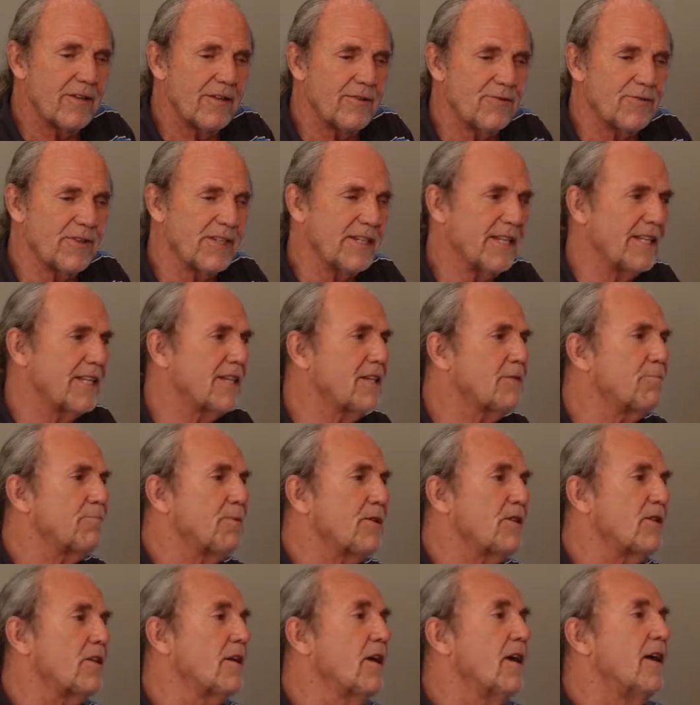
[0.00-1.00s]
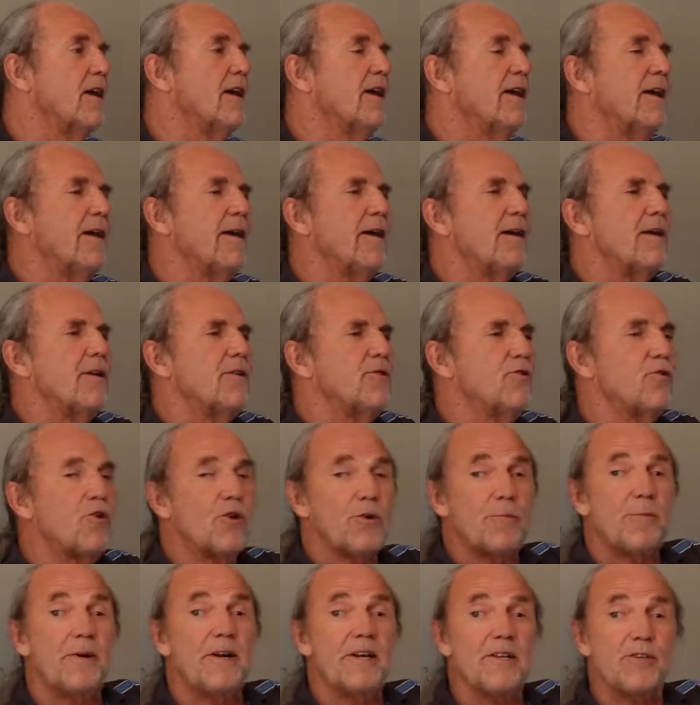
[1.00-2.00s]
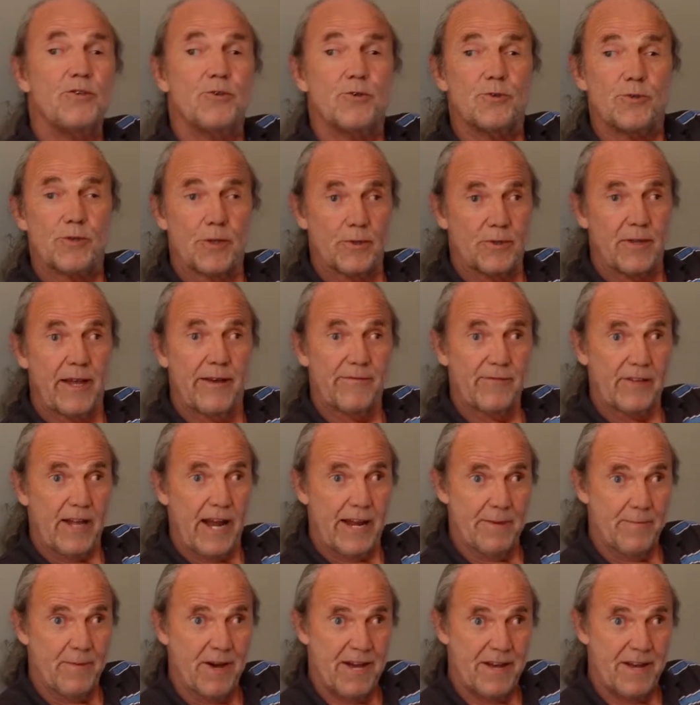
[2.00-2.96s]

reading it, but normally you don't have time.